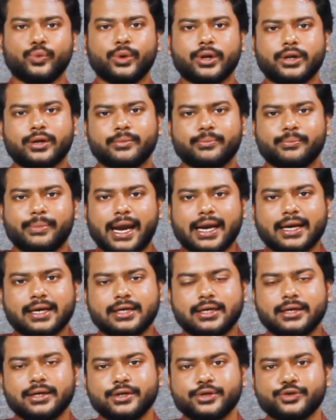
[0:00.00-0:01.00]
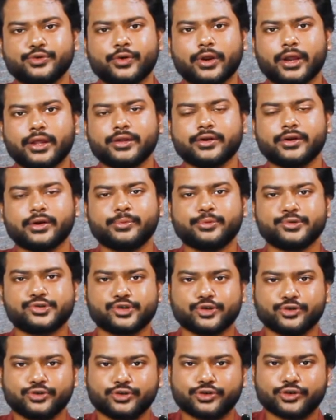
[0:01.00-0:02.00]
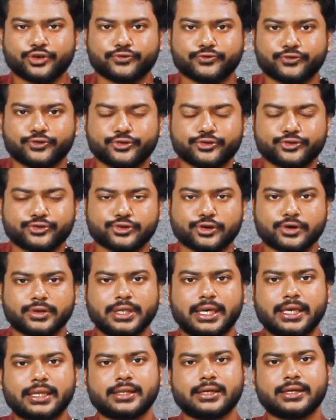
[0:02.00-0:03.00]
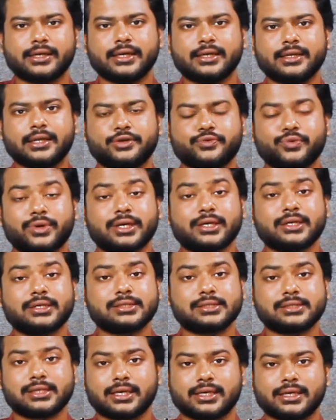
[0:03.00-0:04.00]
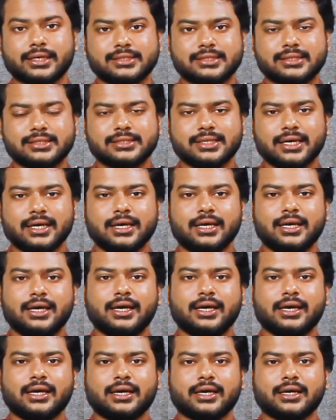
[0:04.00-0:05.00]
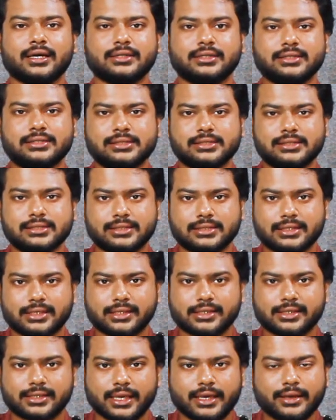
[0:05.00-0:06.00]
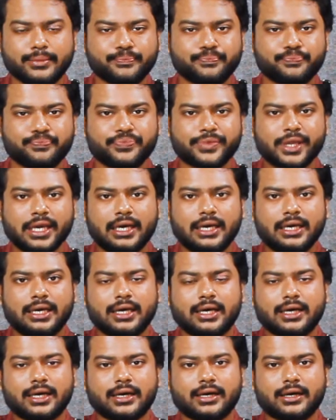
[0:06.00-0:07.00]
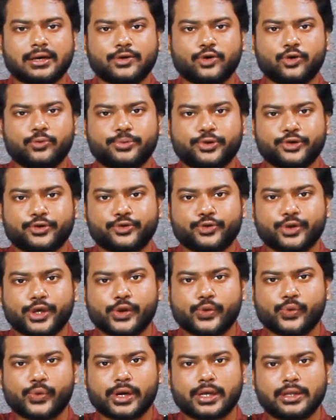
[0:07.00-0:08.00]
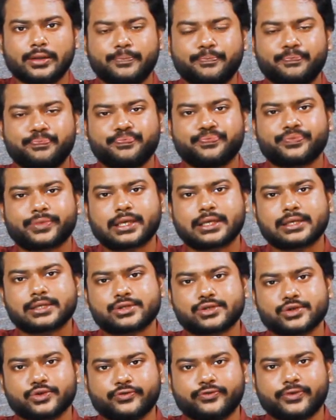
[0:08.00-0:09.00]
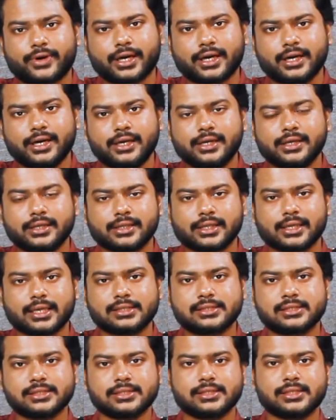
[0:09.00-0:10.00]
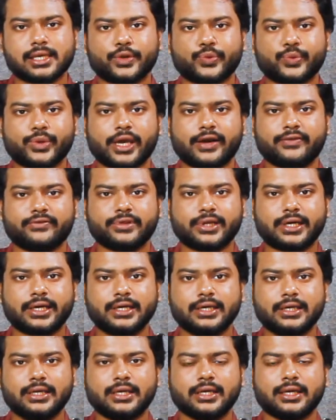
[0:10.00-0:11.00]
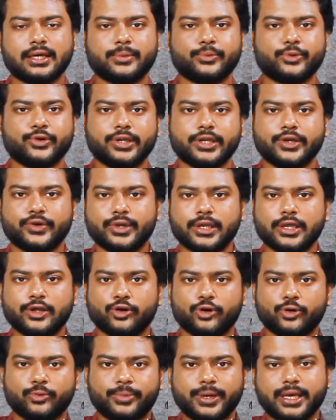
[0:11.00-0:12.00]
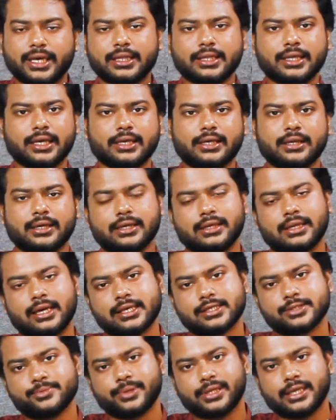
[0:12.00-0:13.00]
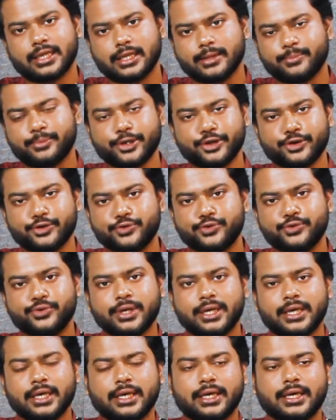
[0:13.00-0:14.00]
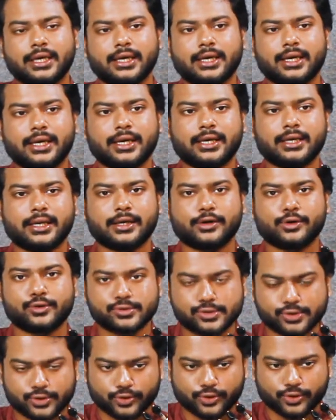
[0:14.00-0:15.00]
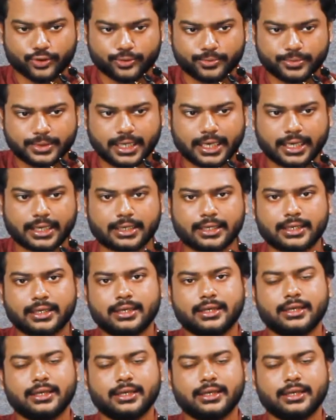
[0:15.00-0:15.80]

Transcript: welcome back to another episode of Gurukul Online Learning Network, Sitar Lessons. This is Nishit Dey. Hope you're doing well. So far, the lessons that we have learned, I'm really hoping that it has been helping you. And I also hope that